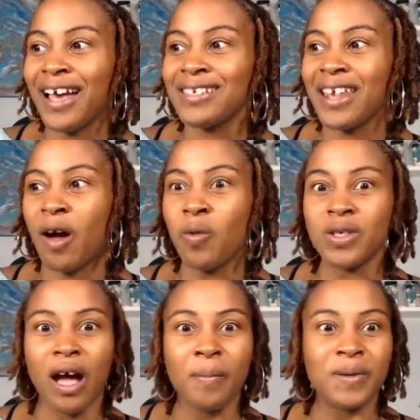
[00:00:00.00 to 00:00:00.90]
that I was
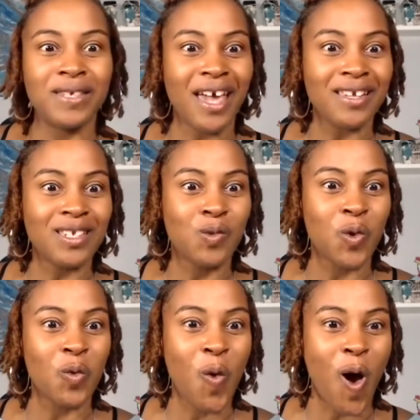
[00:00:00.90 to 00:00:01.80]
obsessed
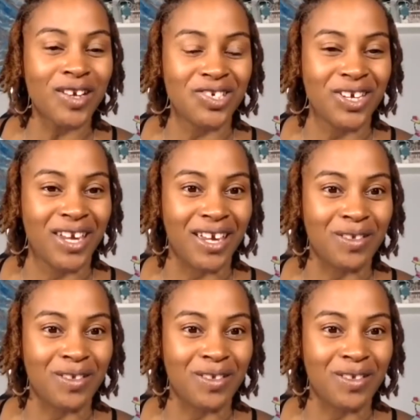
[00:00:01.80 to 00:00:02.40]
with watching it.